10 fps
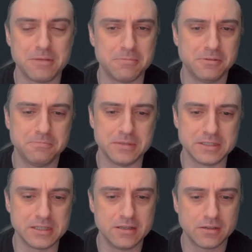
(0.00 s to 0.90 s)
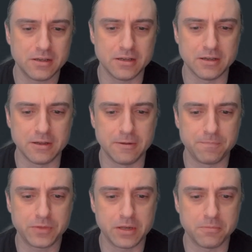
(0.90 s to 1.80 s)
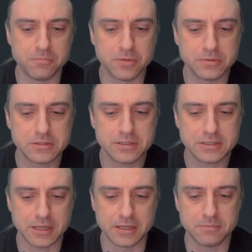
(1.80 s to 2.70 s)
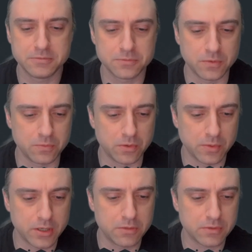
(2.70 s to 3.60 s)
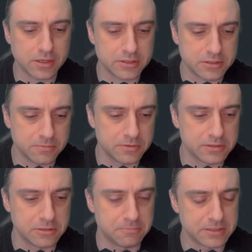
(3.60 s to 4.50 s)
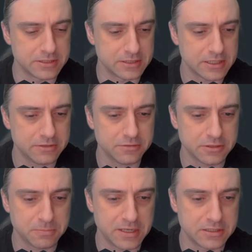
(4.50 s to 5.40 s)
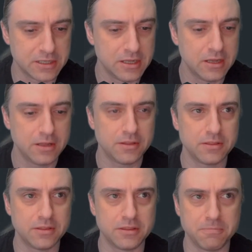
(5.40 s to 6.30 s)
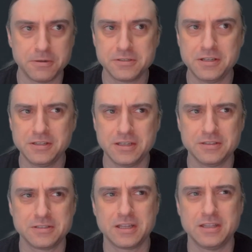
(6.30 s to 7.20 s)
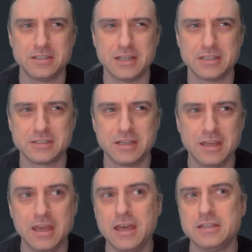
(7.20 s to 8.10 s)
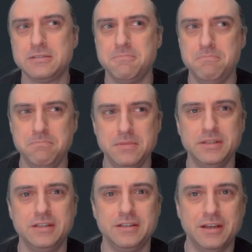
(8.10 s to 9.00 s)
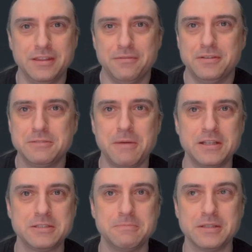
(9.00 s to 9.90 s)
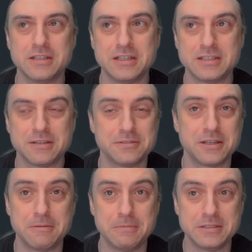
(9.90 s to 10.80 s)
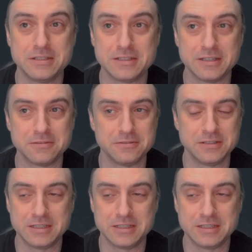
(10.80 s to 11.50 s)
People are busy. Most of the times when we're working with customers in the Business Central space, the person on the other side of the desk has a million other responsibilities outside of Business Central.